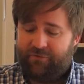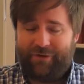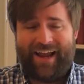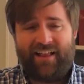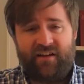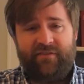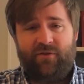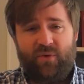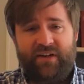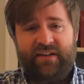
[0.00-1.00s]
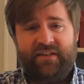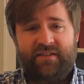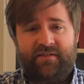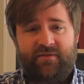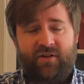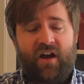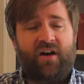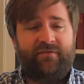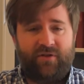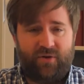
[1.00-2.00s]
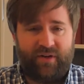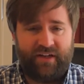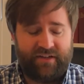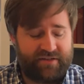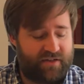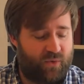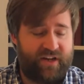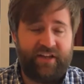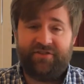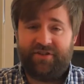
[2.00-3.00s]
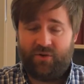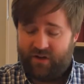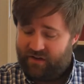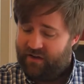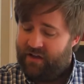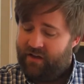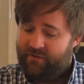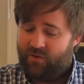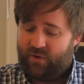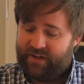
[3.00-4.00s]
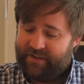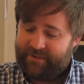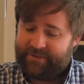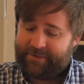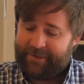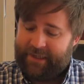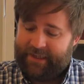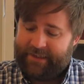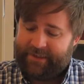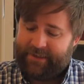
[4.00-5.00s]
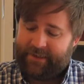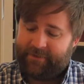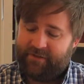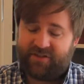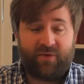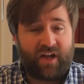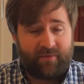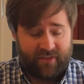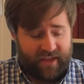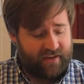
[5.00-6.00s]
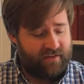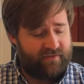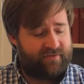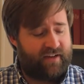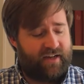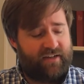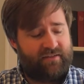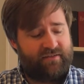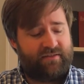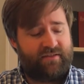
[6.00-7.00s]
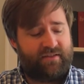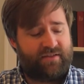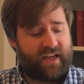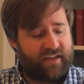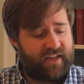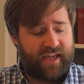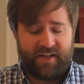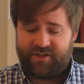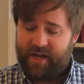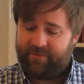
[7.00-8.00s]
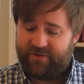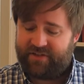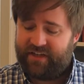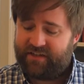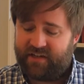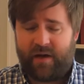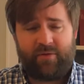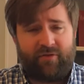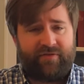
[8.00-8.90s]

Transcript: reality for what it is, for God for who he is, what he's doing for what it is. And so we come to the end of 2 Kings chapter 6. A couple of